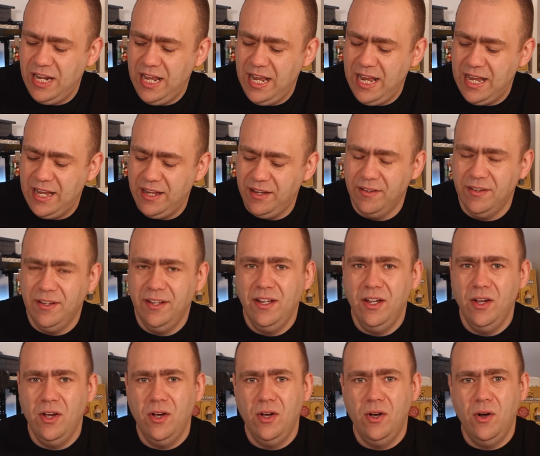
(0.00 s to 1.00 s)
here.
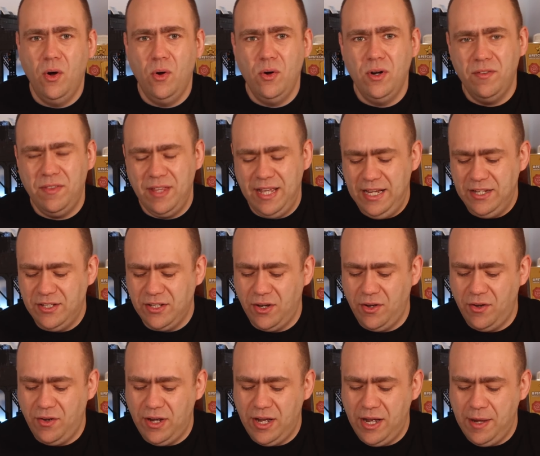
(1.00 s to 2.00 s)
All of these
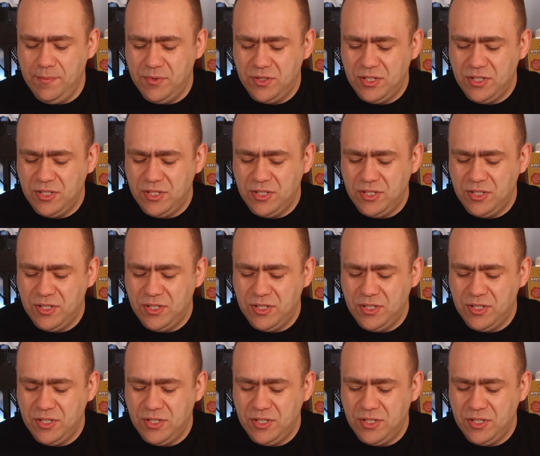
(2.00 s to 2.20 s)
are